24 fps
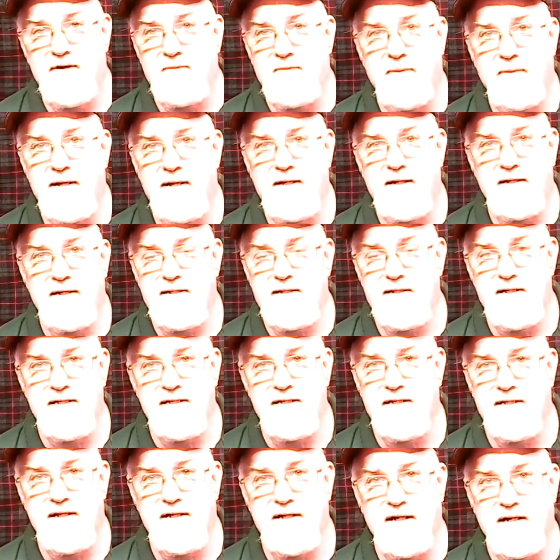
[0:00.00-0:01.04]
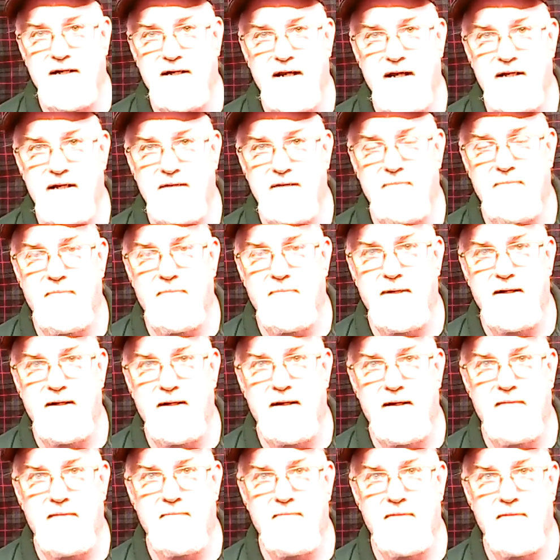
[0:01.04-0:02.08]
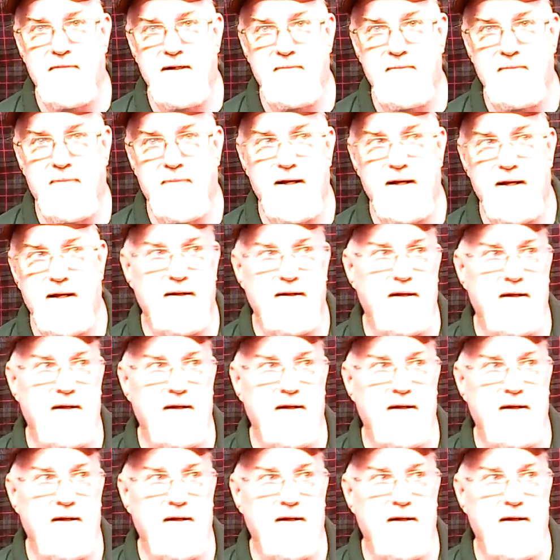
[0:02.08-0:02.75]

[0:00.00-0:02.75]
paid because he's a nutcase, but he paid